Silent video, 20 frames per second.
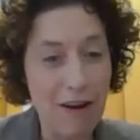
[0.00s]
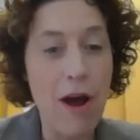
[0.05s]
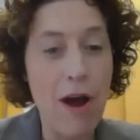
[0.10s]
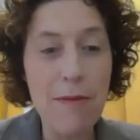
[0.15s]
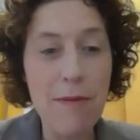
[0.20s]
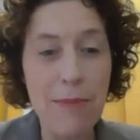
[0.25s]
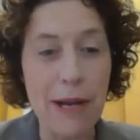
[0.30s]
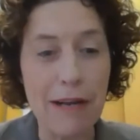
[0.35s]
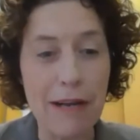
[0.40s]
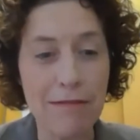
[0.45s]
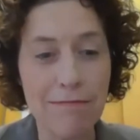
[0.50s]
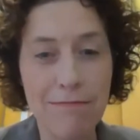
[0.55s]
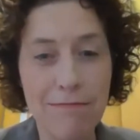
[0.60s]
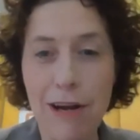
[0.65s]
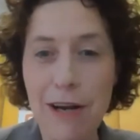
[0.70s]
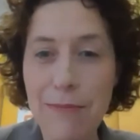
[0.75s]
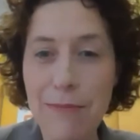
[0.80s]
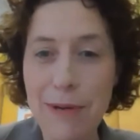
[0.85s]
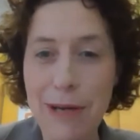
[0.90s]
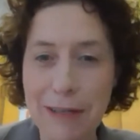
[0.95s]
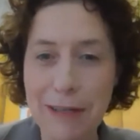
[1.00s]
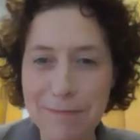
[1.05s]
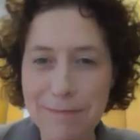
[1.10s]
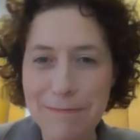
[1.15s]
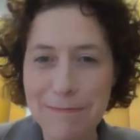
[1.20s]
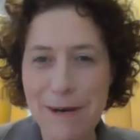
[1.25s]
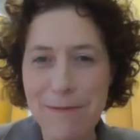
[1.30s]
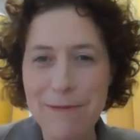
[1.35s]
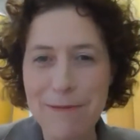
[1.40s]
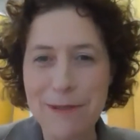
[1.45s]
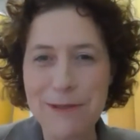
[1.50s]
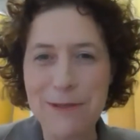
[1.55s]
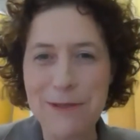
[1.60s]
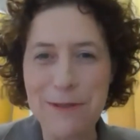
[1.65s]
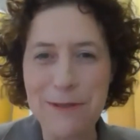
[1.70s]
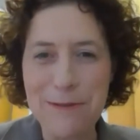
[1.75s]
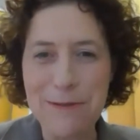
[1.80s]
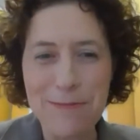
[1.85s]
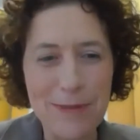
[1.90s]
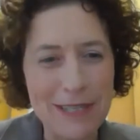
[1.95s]
have been, so I'm not
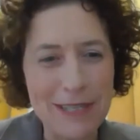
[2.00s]
sure. But I'm